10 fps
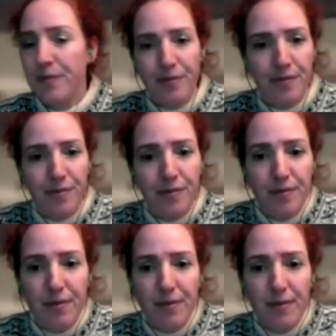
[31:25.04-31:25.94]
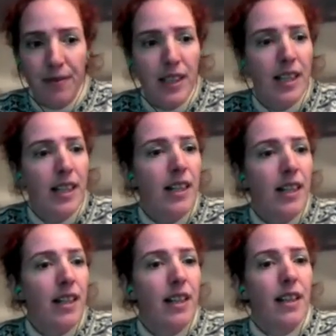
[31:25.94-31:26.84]

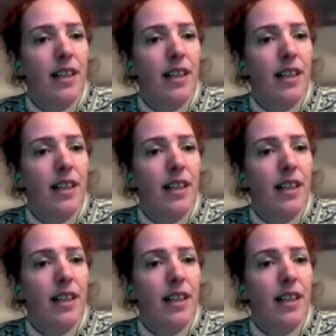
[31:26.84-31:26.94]
(no one is talking)